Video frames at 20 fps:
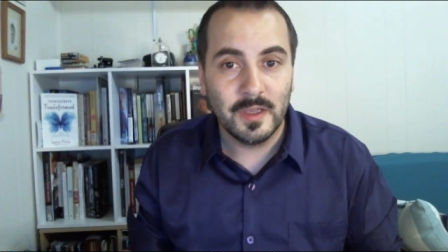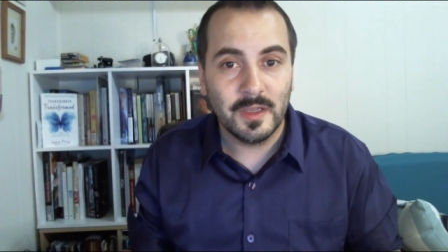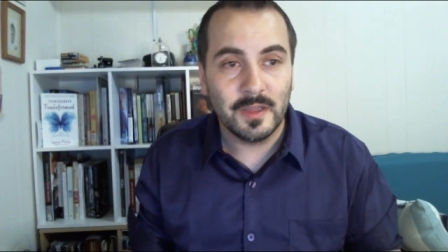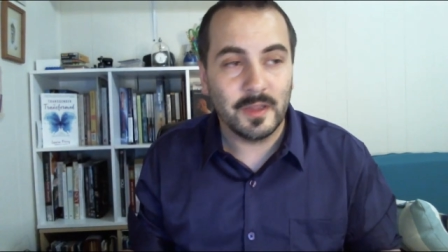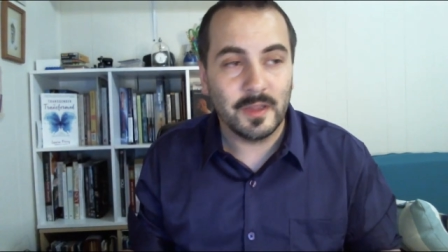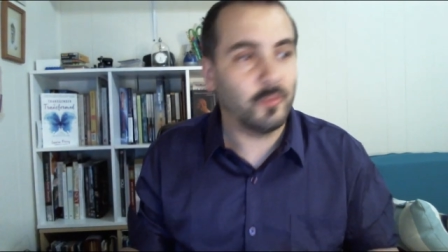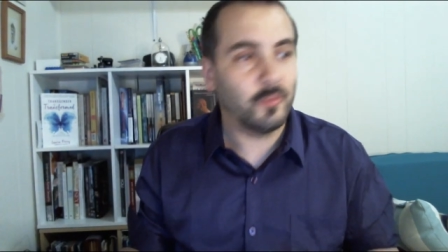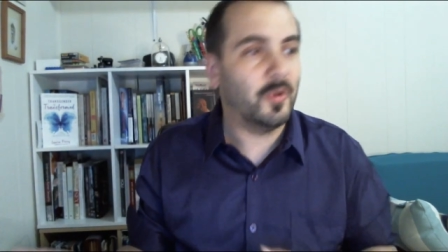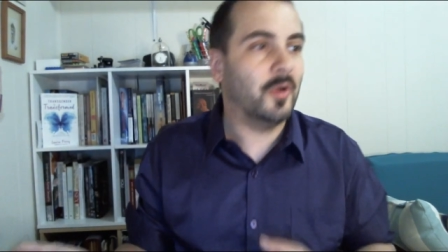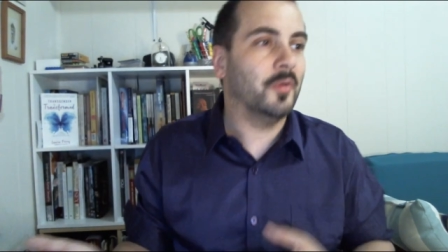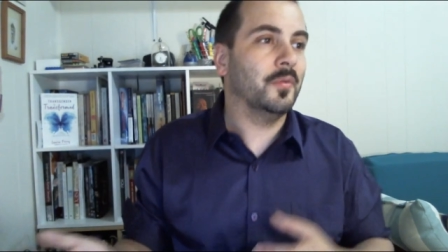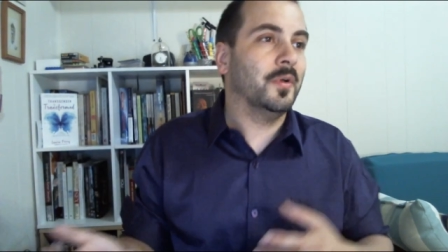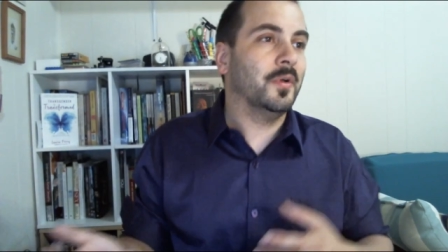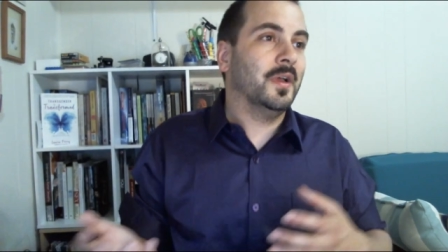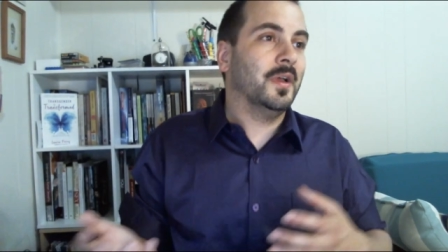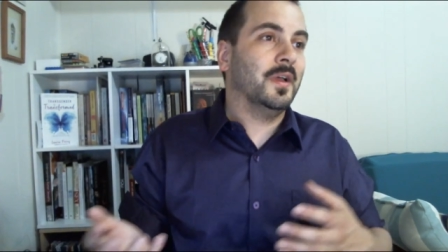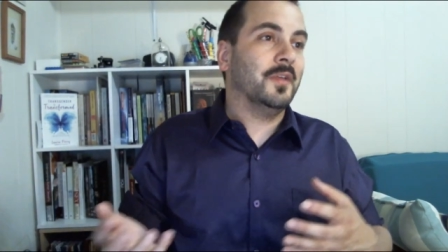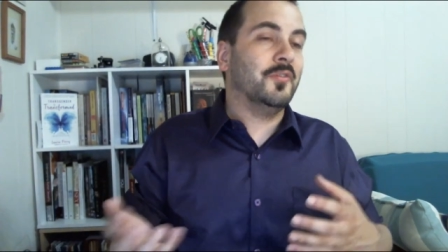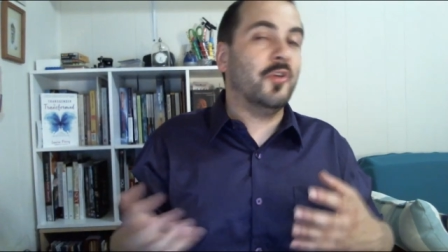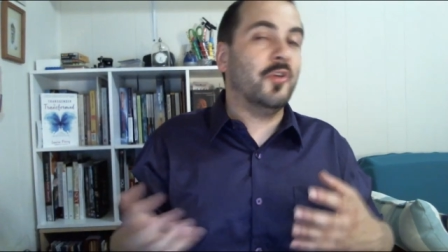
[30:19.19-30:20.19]
Like, well,
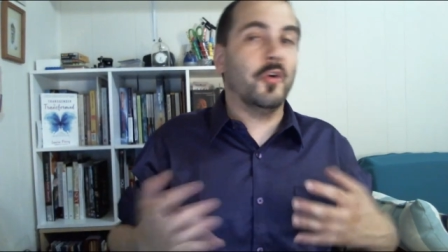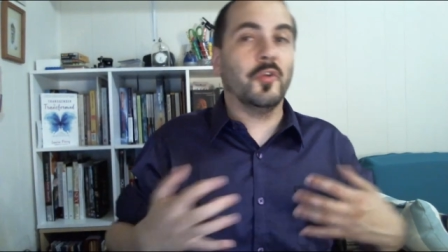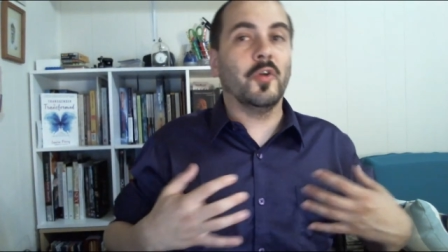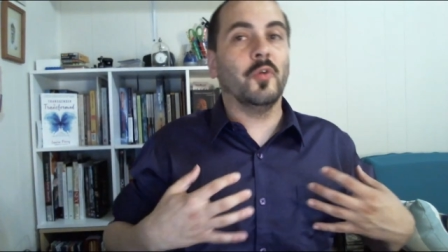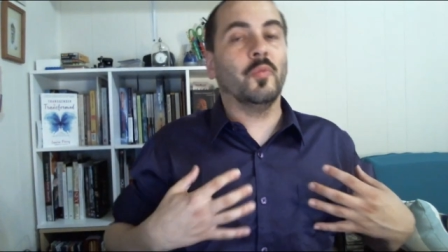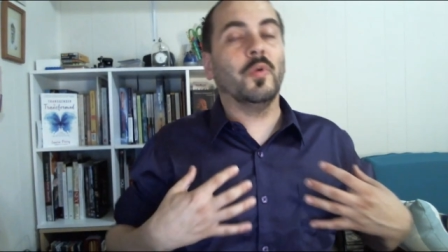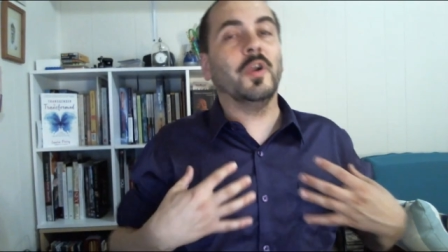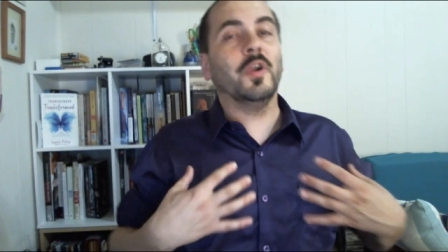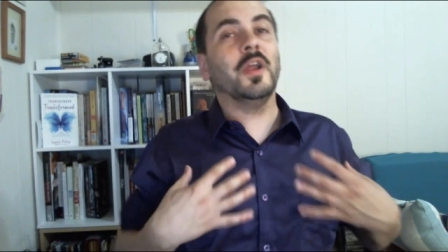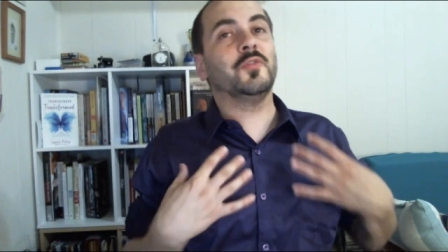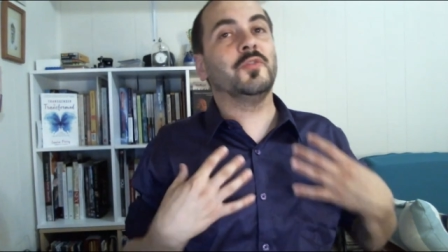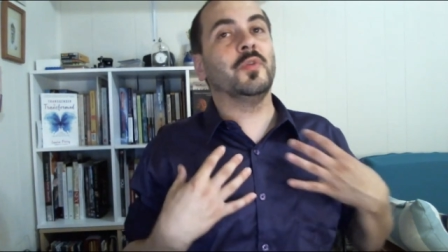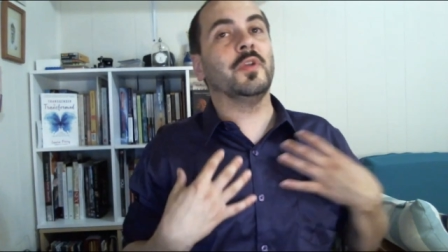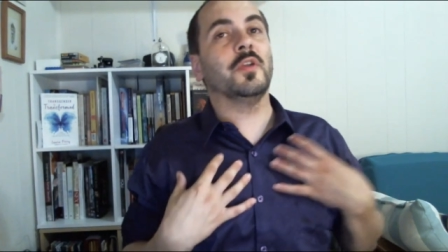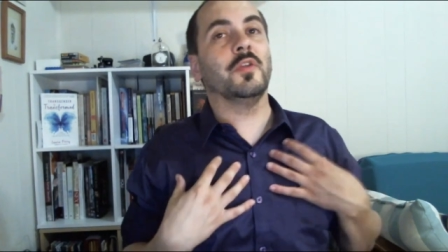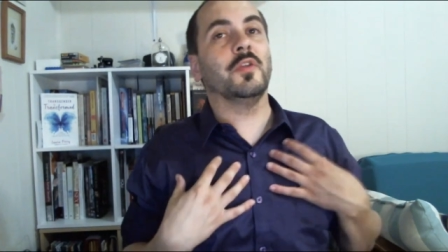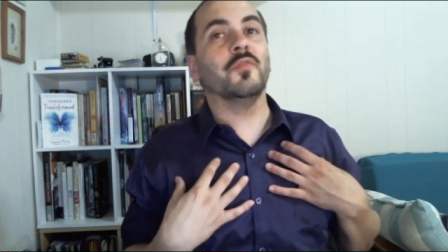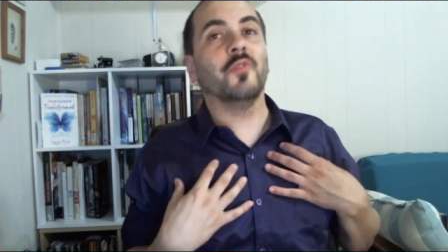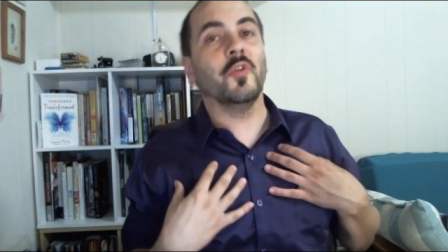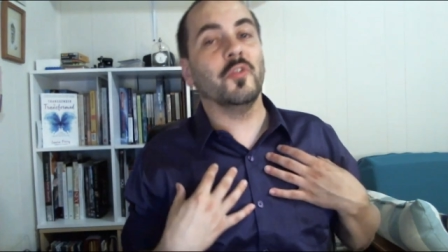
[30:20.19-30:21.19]
no, no, we're not doing
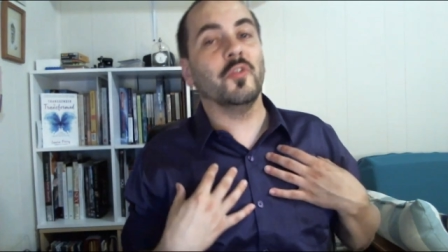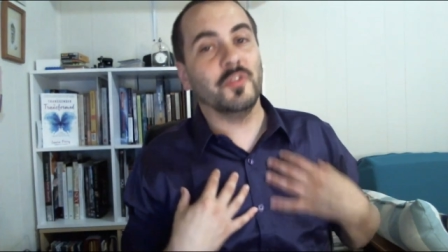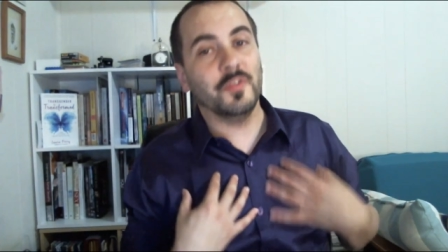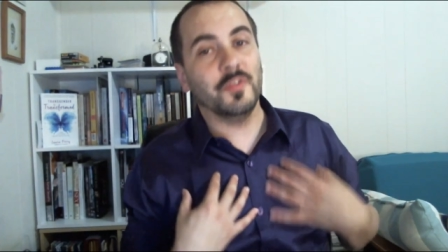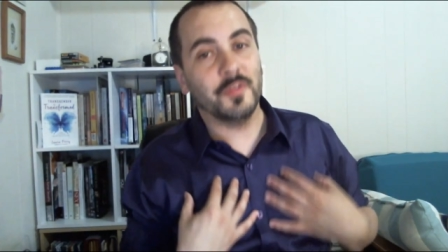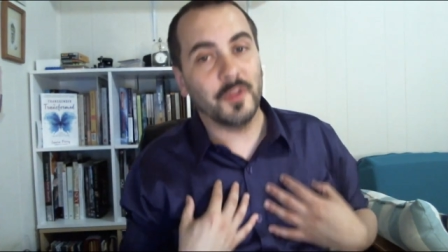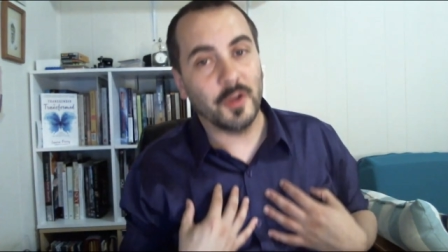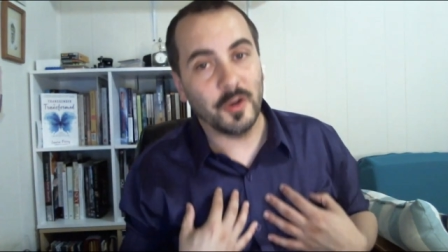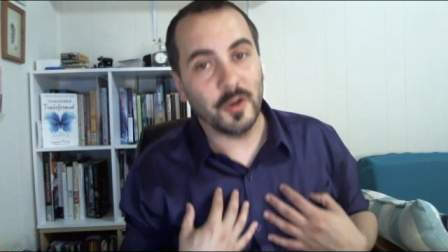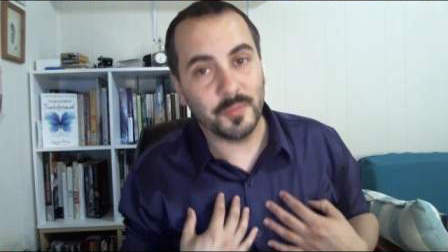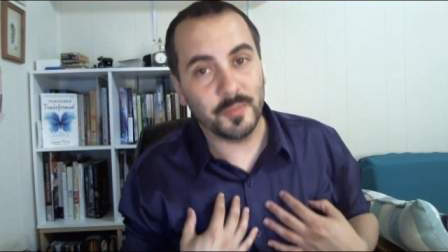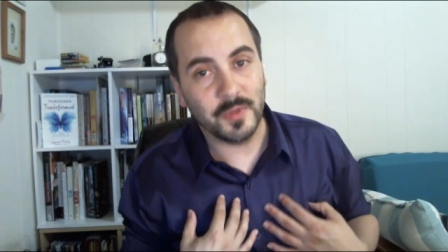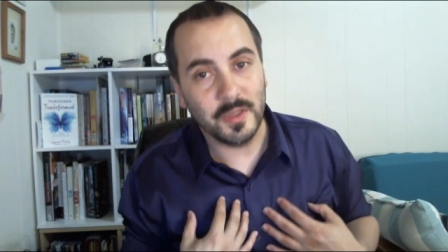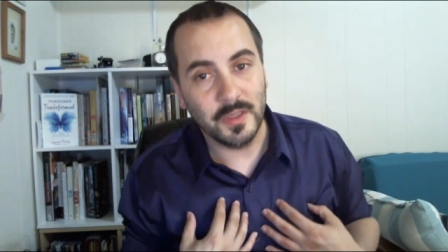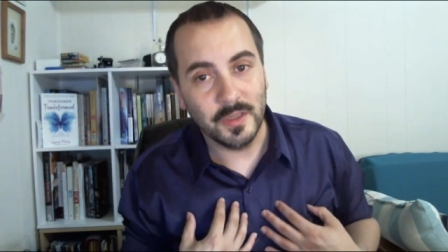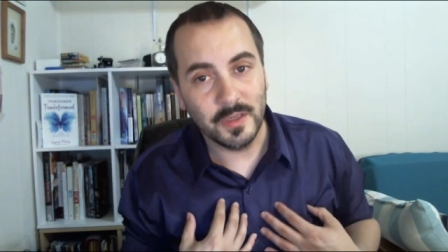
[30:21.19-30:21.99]
conversion therapy,